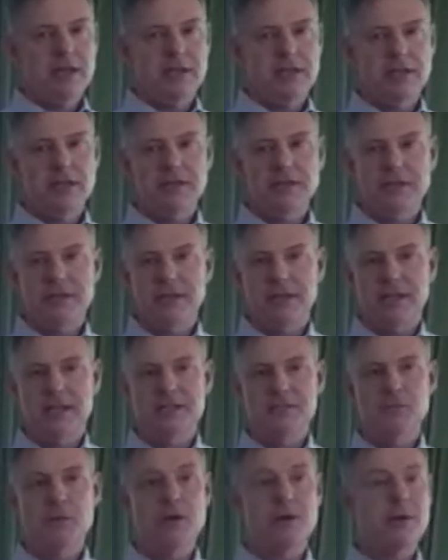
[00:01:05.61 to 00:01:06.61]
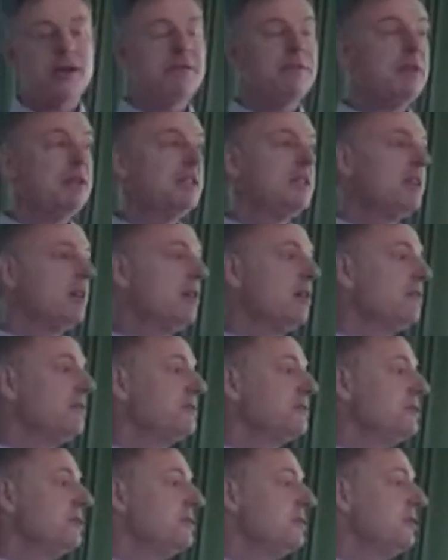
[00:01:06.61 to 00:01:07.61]
The other thing is, we don't have any
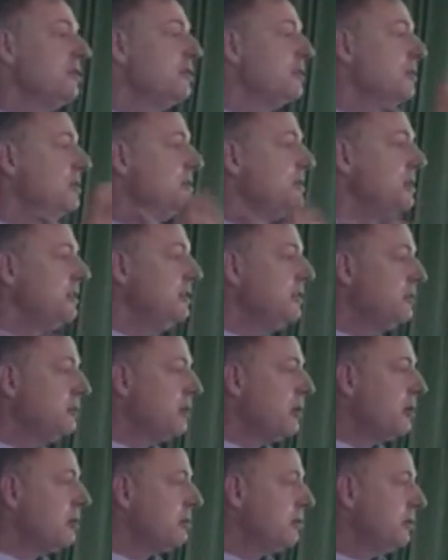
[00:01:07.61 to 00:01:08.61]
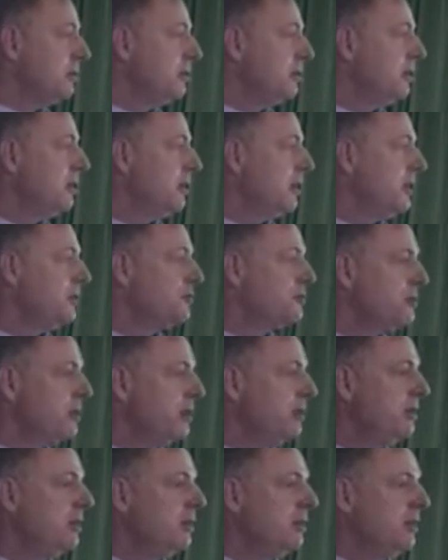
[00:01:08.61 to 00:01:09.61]
tariffs to sell goods into our
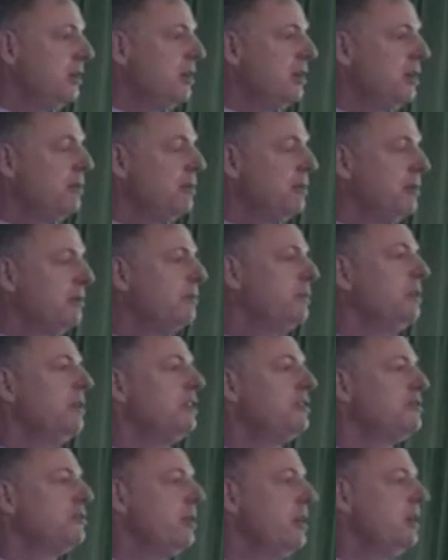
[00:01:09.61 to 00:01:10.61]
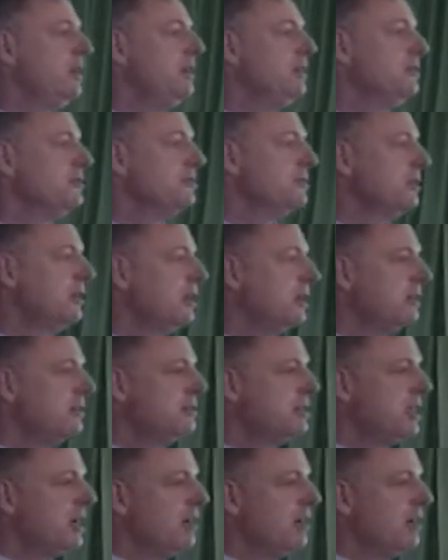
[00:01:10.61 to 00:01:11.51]
country, but we need trade deals to get